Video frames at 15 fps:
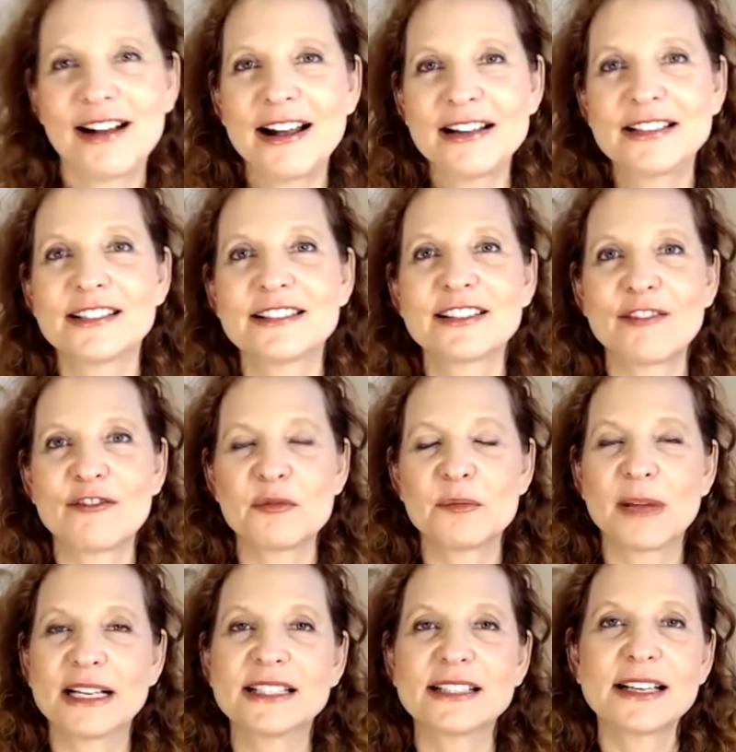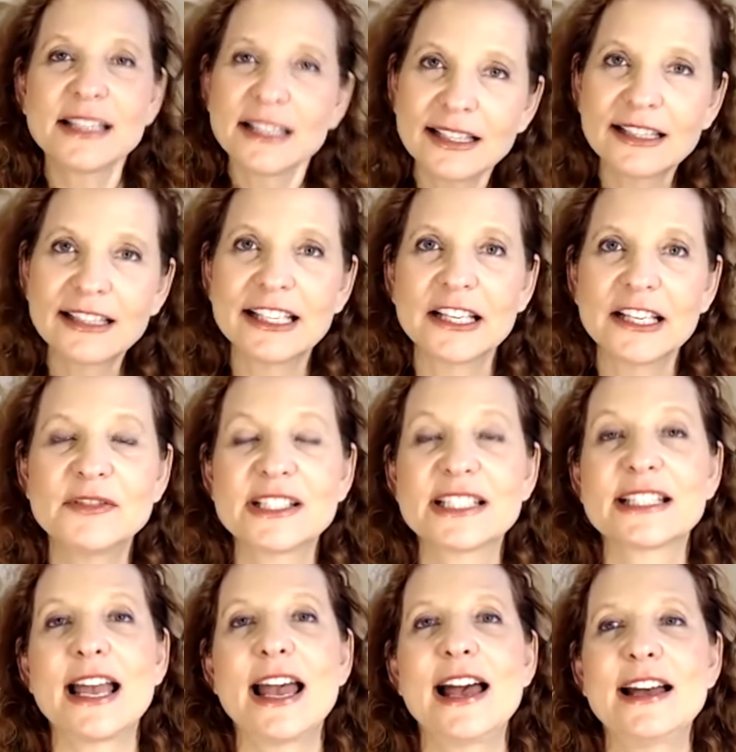I discovered my psychic gifts
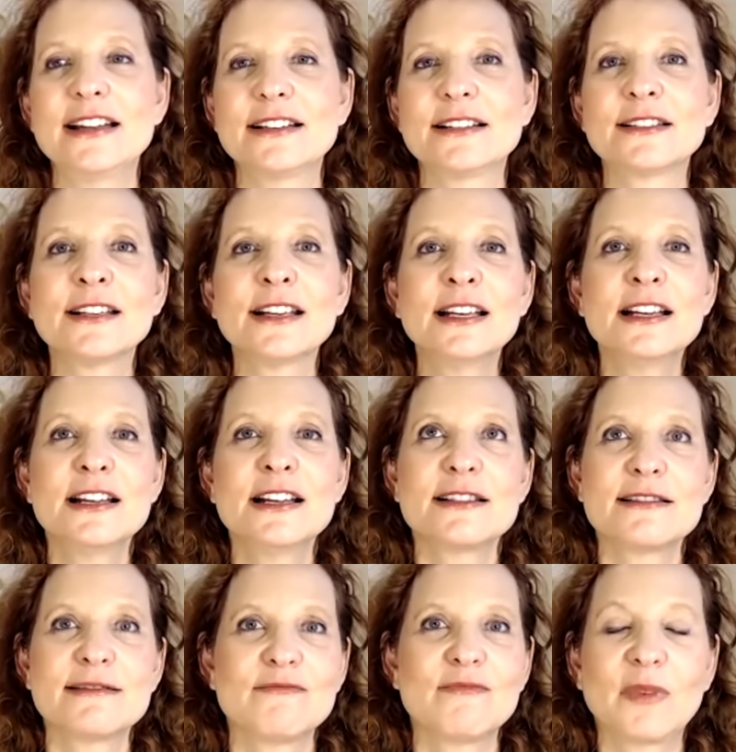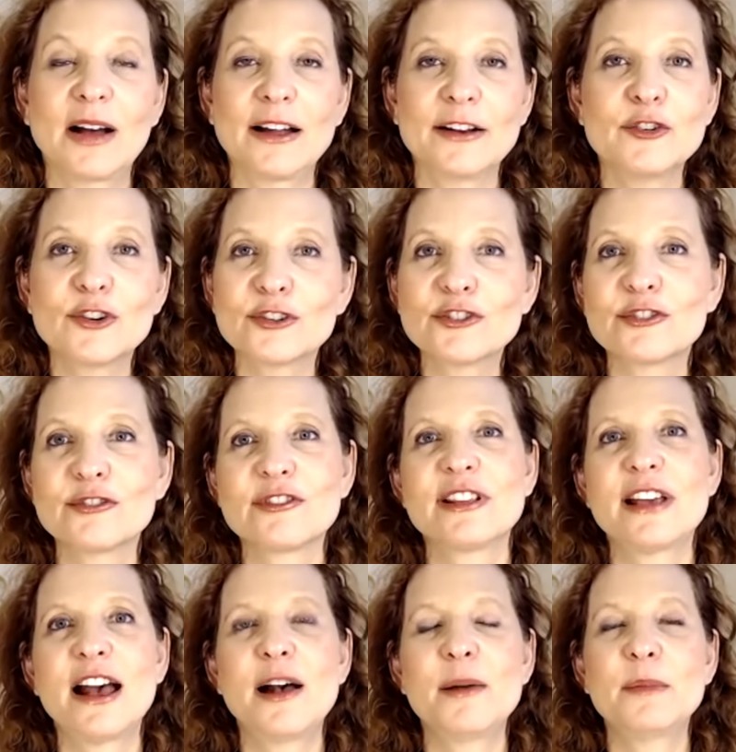and I nurtured
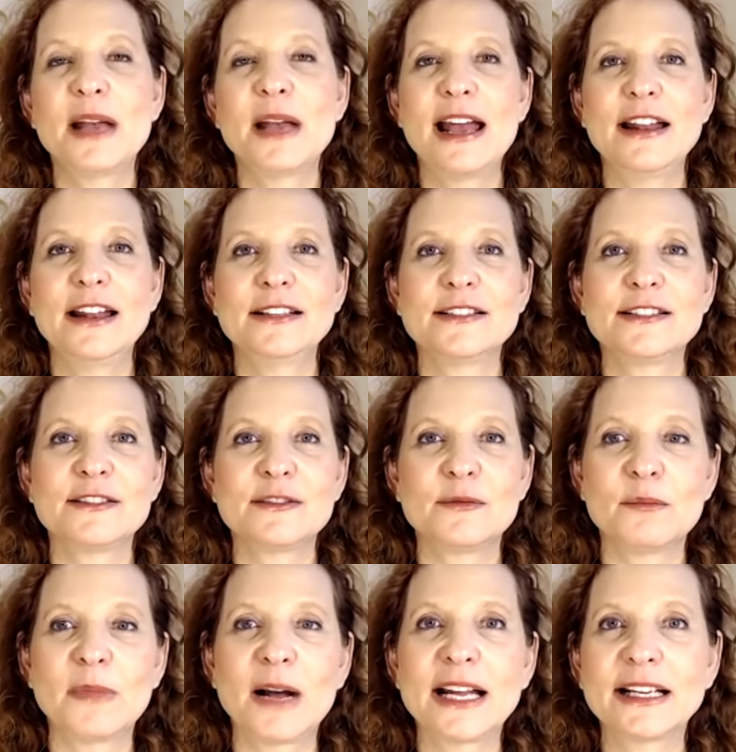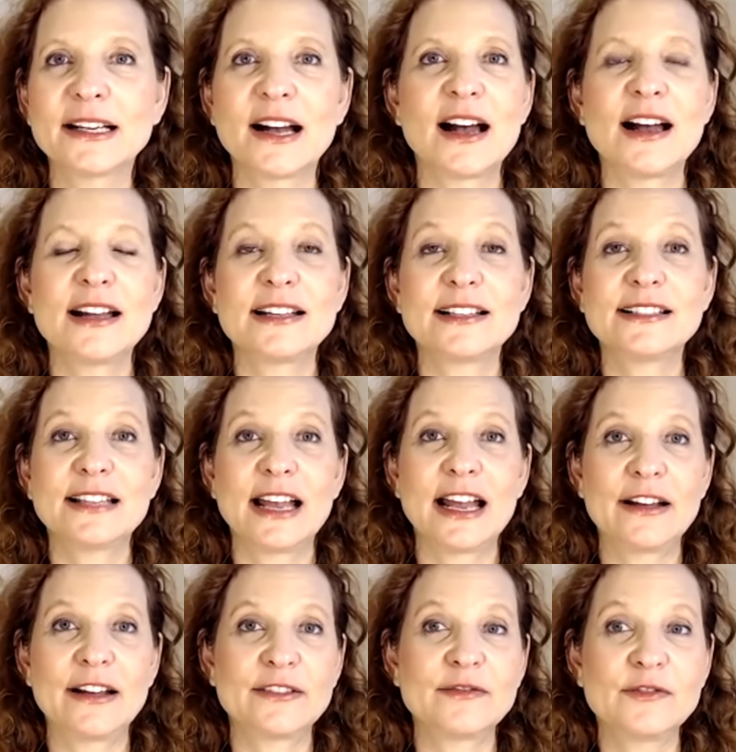them, and my guides
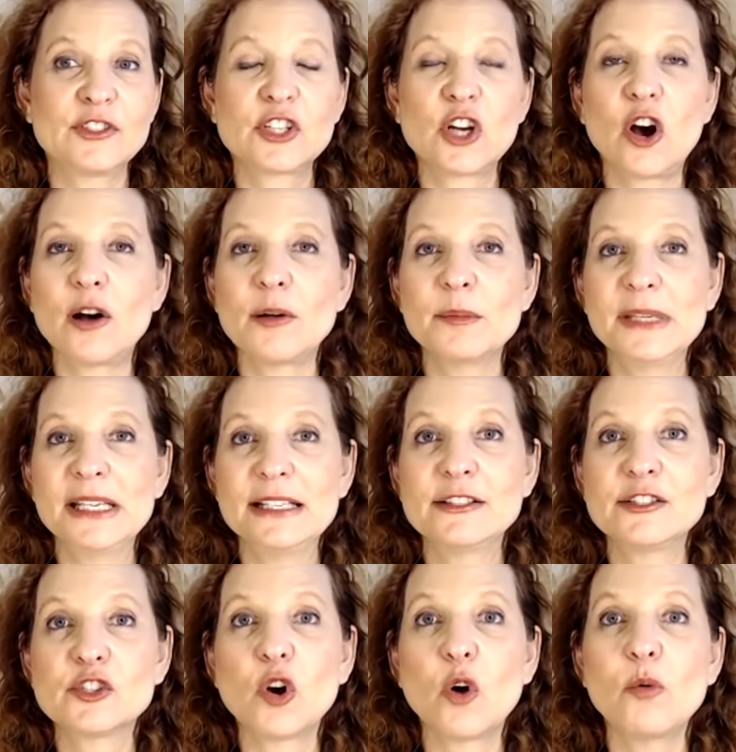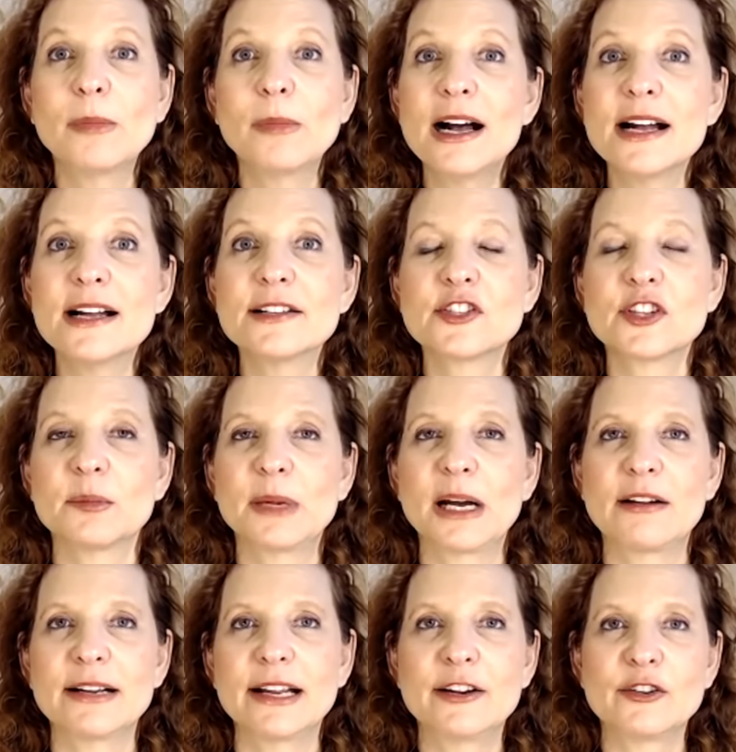had taught me so much
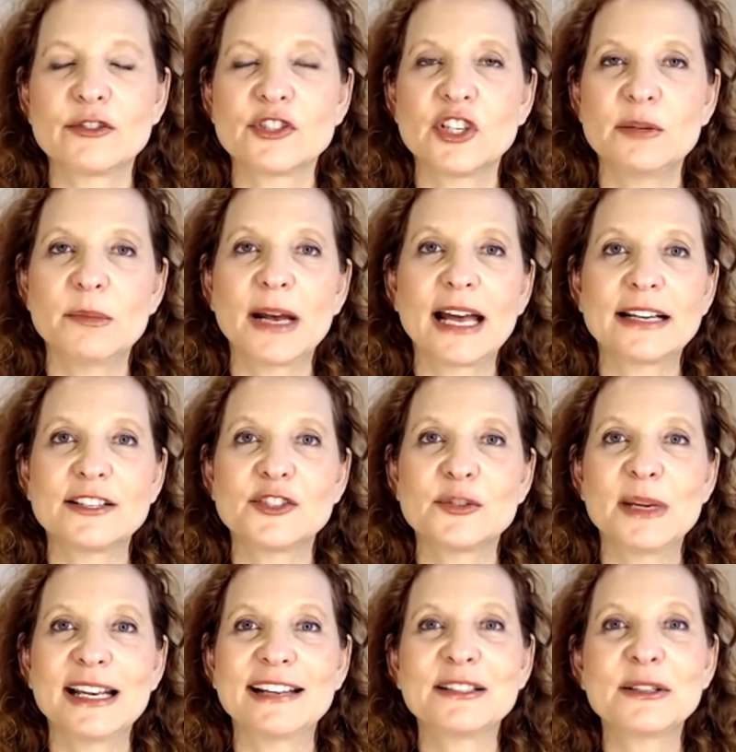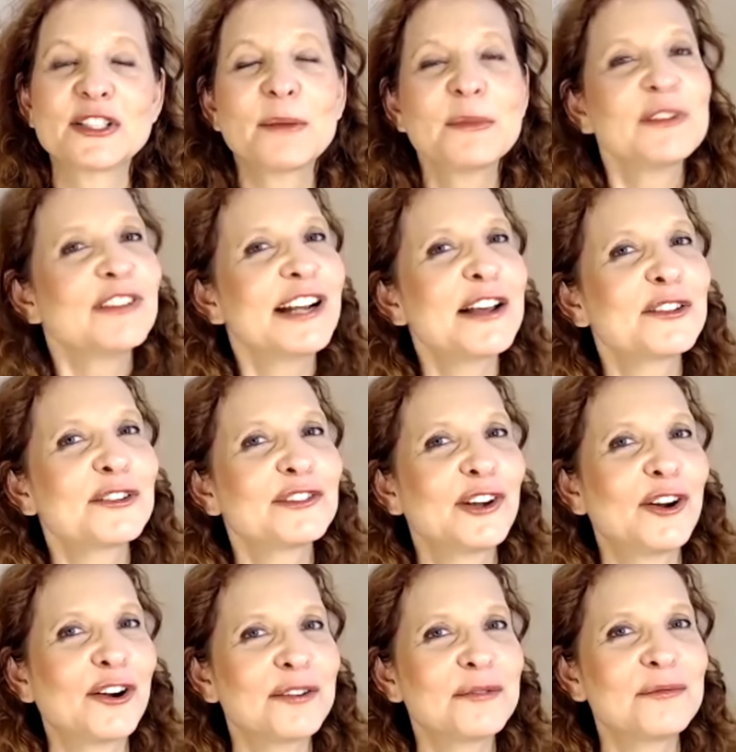about energy management, and some of it I learned the
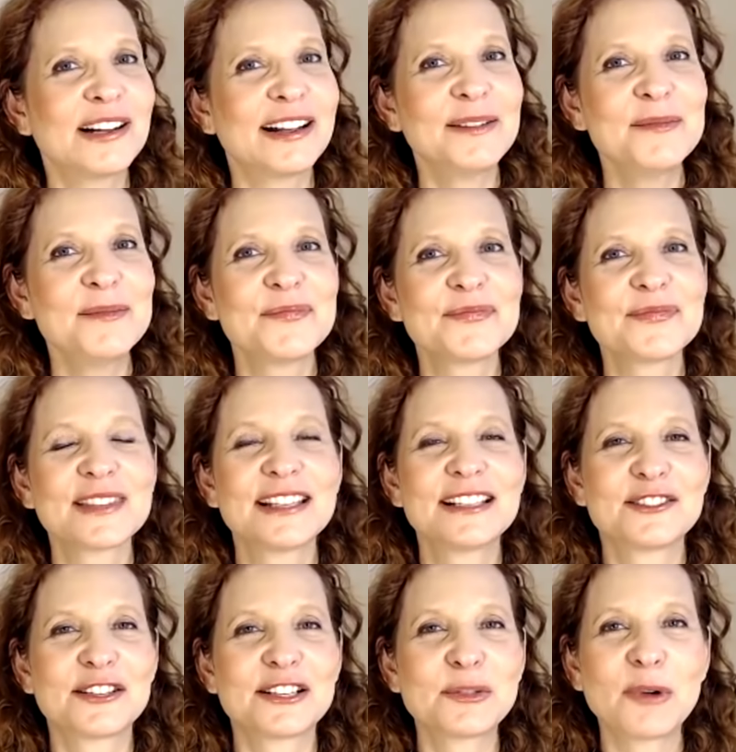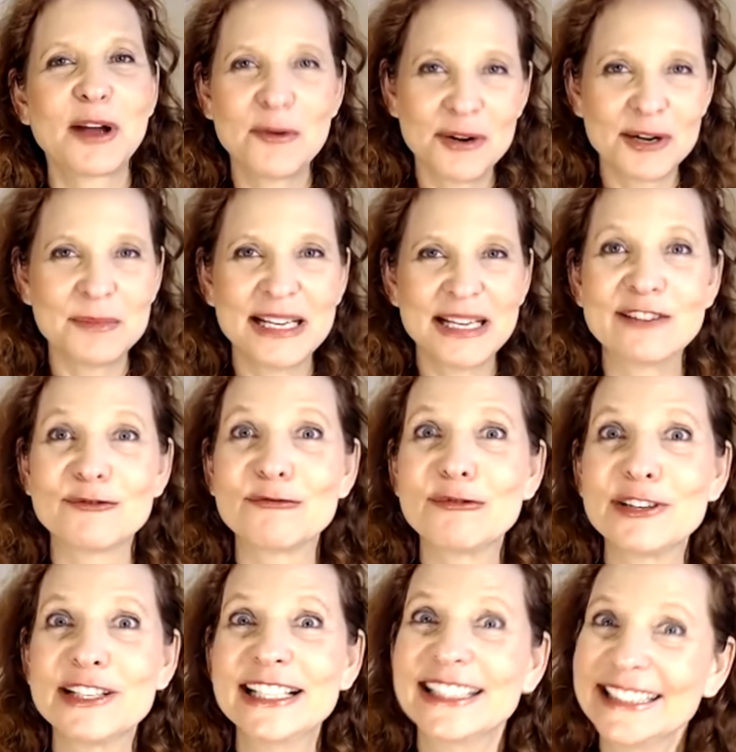hard way. That's why I want to make it
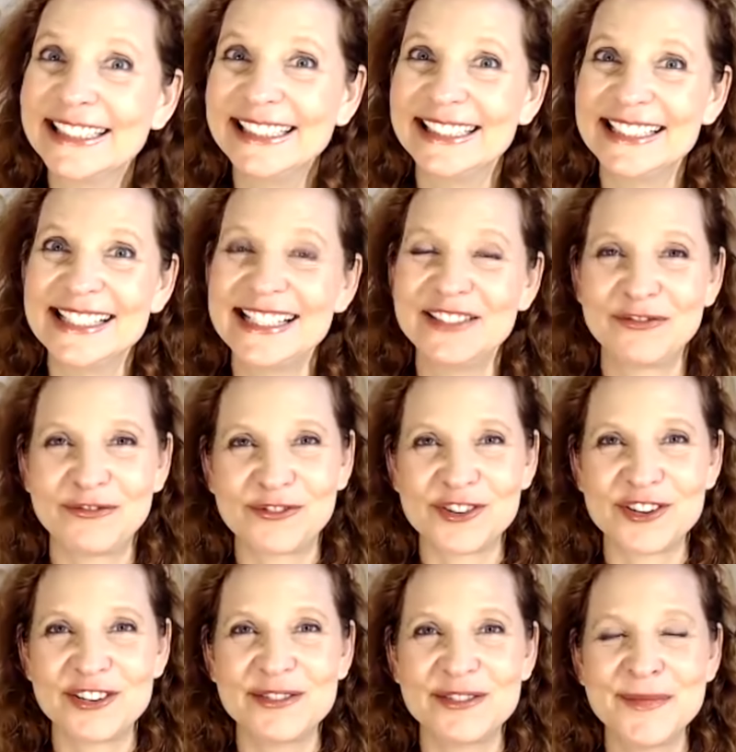really easy for you.